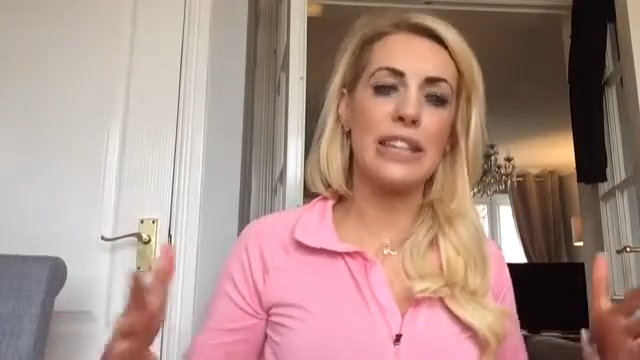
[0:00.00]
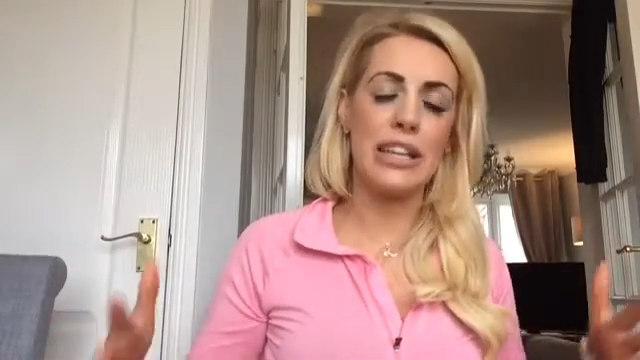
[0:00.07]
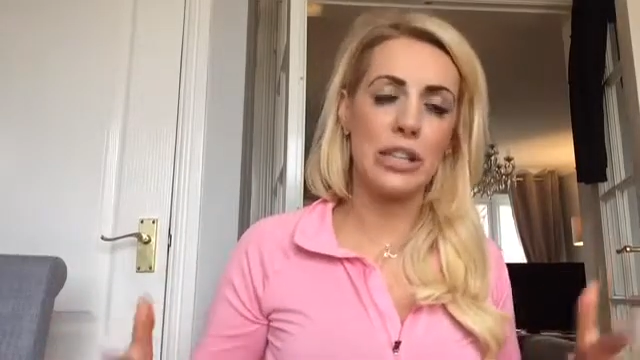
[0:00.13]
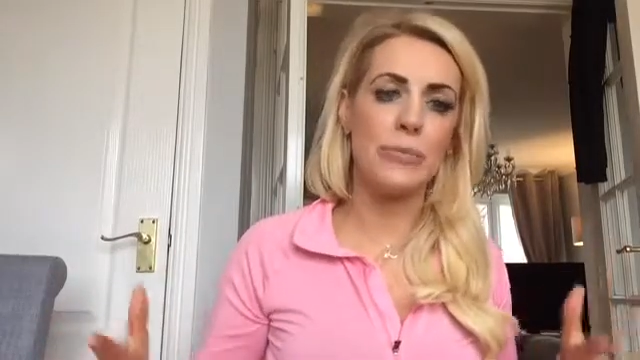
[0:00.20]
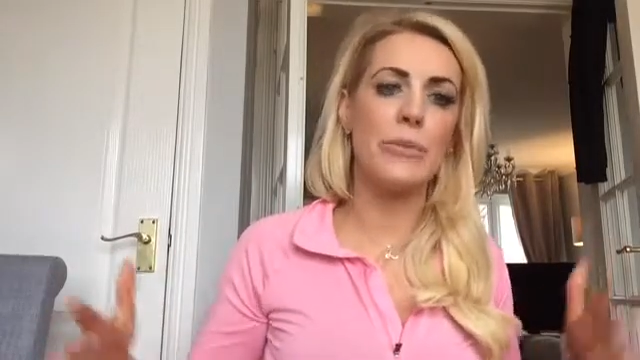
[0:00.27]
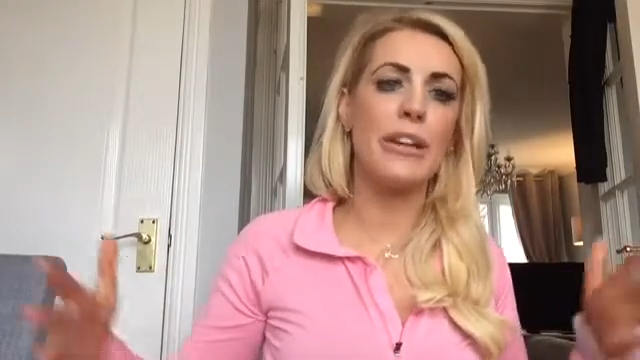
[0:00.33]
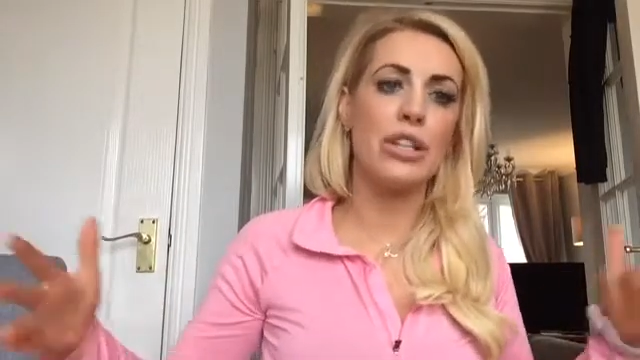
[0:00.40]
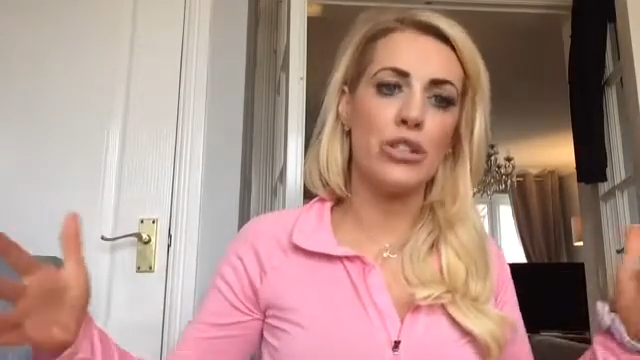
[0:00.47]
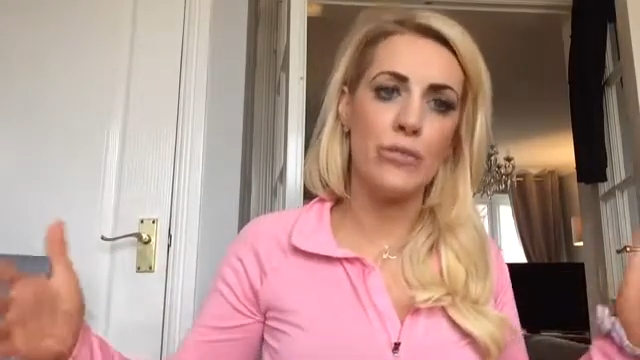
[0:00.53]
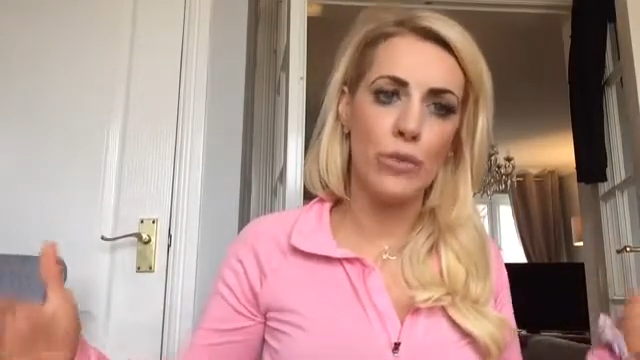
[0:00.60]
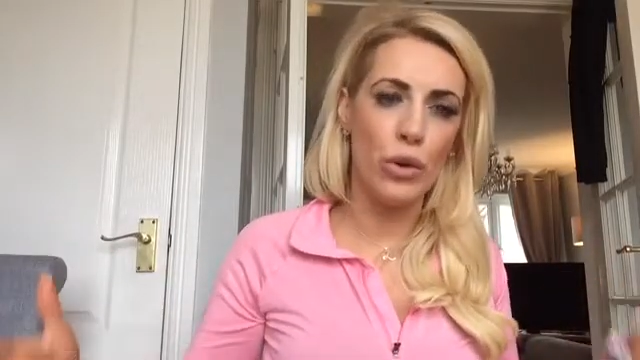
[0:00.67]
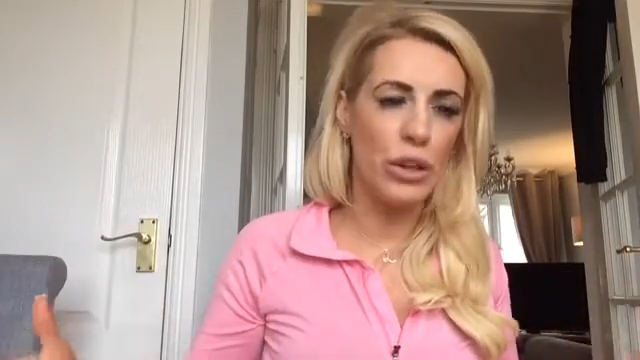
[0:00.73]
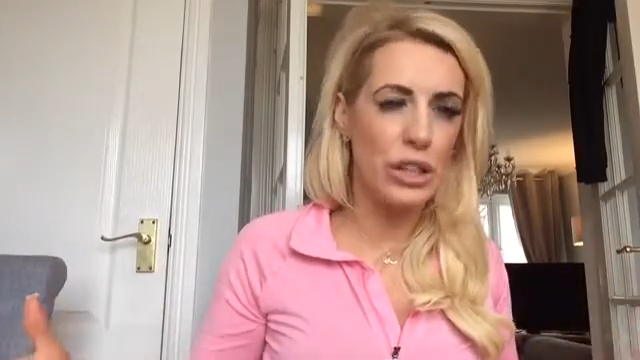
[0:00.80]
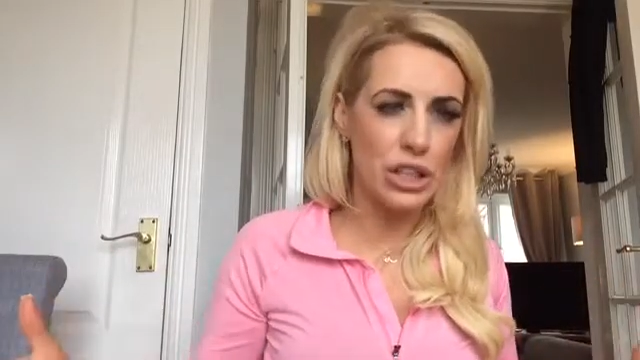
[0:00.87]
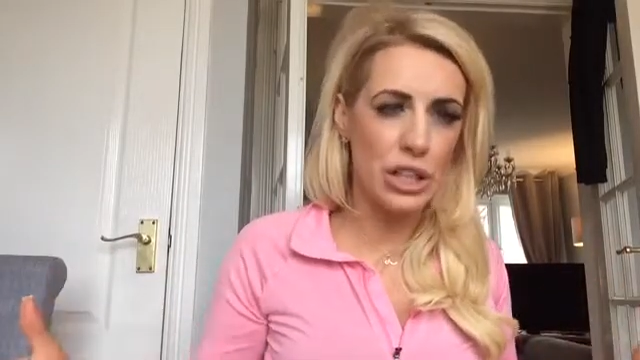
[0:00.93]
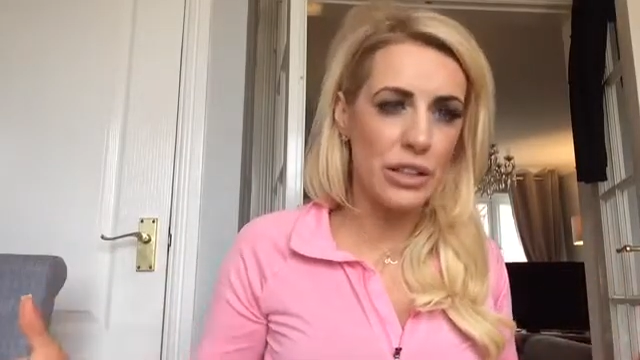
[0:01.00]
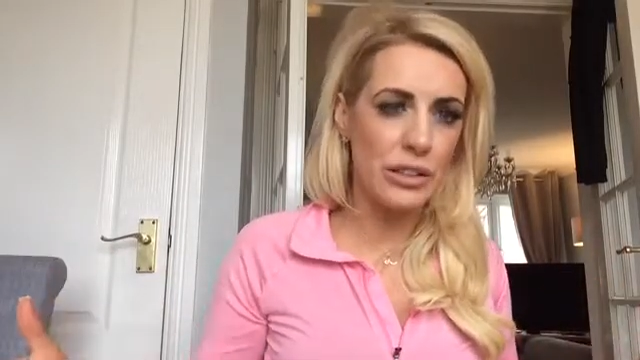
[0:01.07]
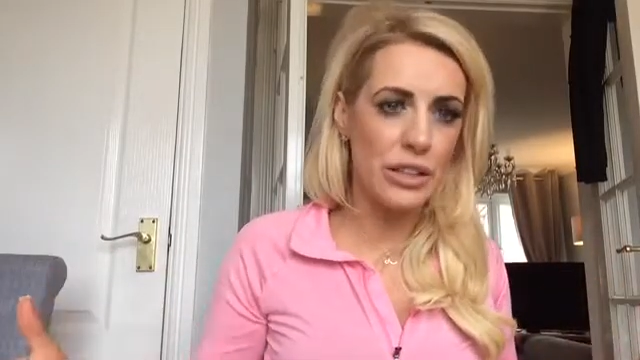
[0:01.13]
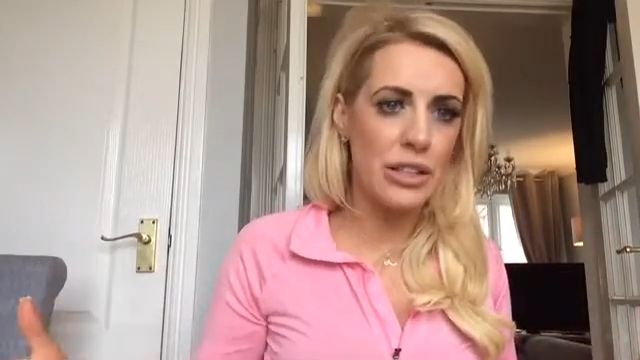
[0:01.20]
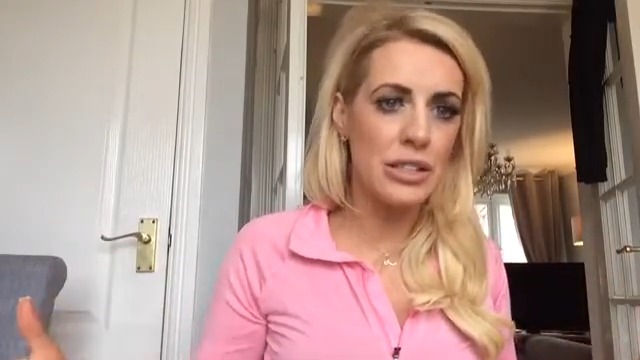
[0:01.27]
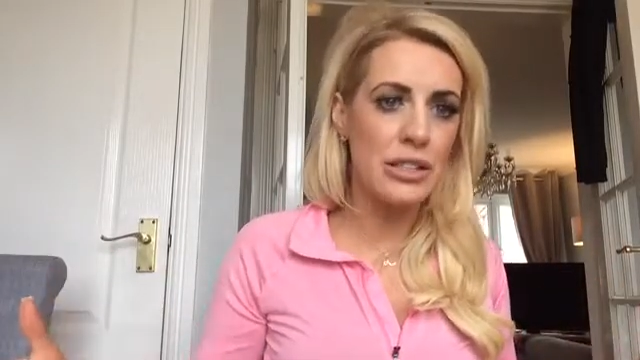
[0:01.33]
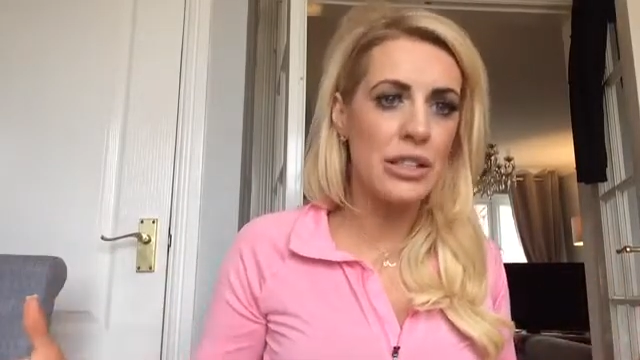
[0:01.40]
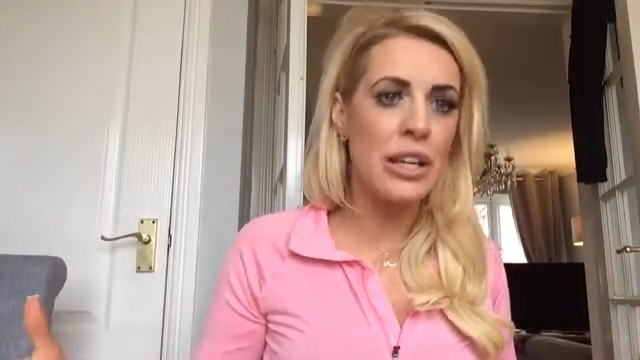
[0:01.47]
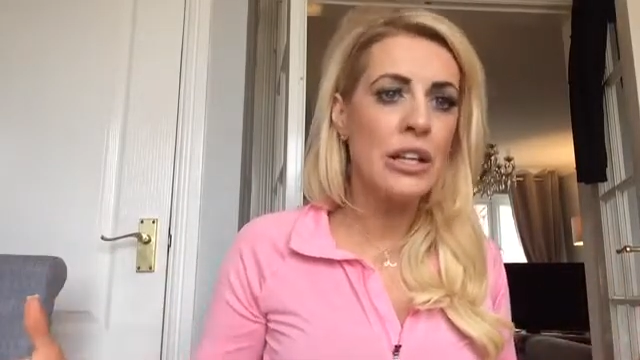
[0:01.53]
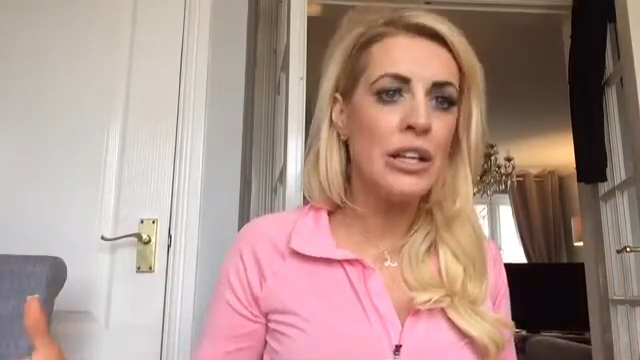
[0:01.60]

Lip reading: explanation for each illness,